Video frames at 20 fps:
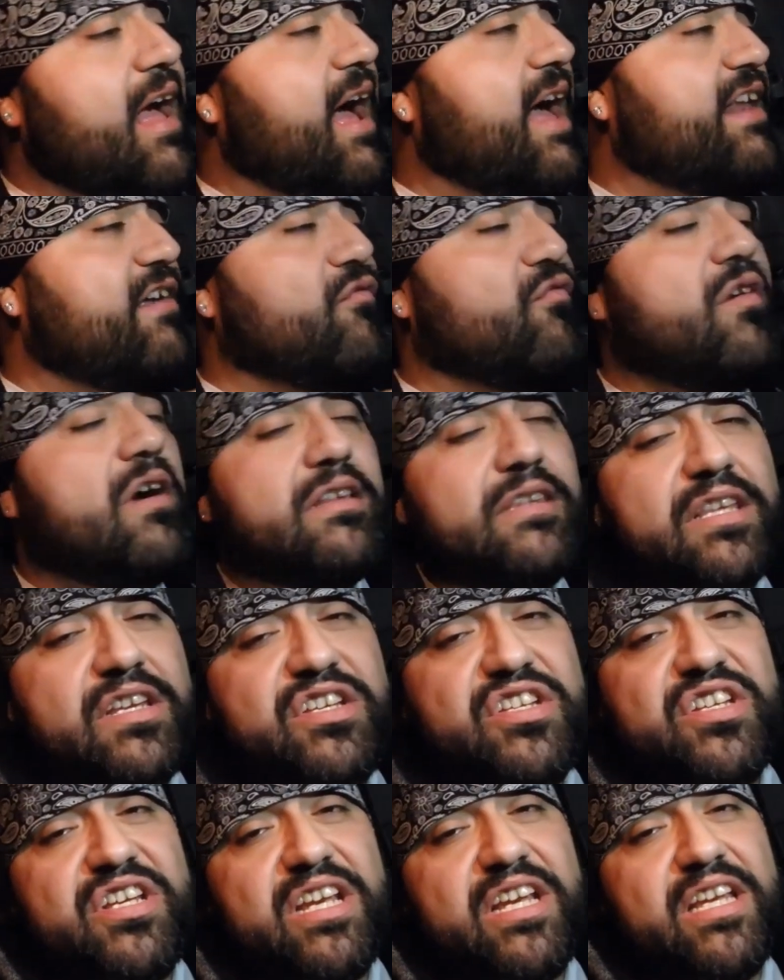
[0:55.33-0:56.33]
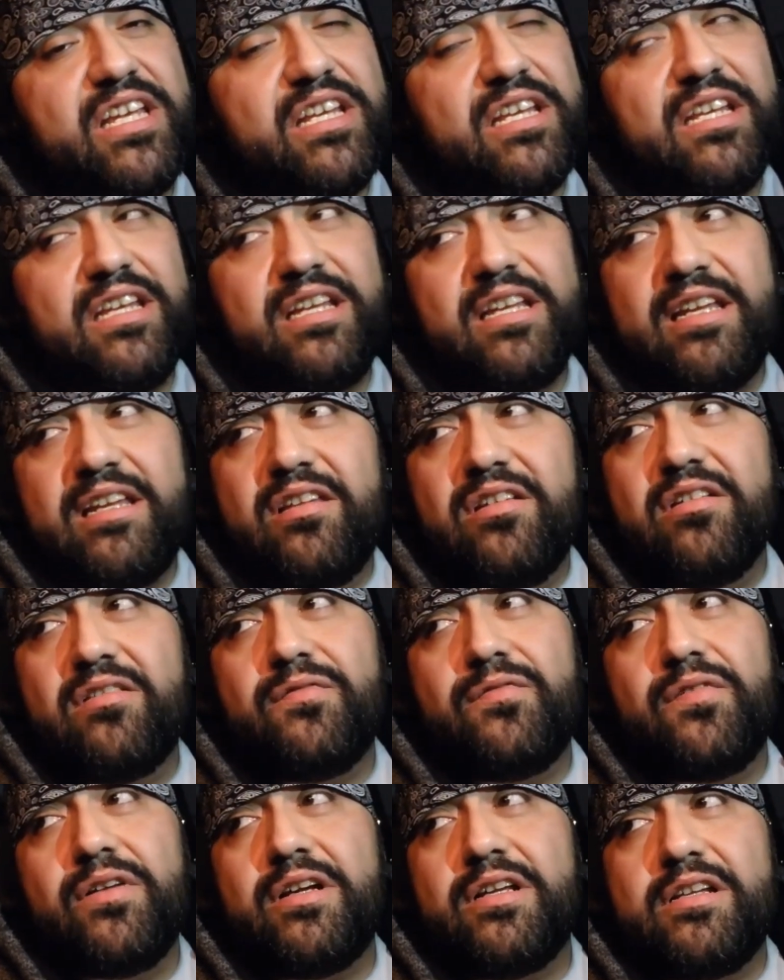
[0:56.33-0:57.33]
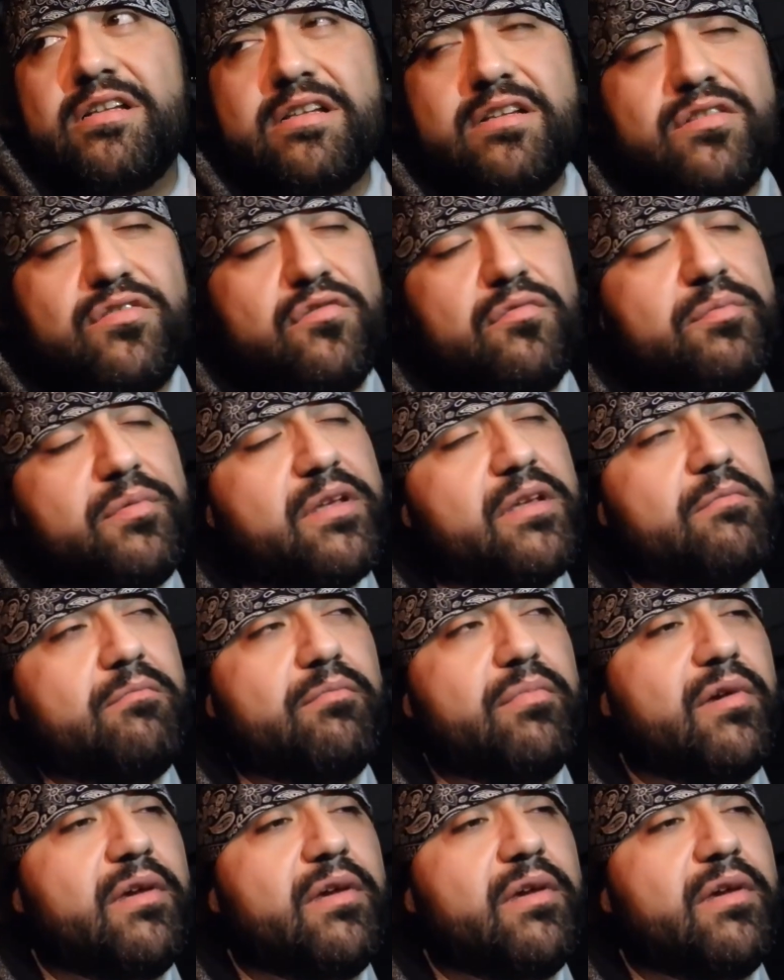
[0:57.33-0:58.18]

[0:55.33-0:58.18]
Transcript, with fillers: I didn't want the shit. It looked fucking stupid,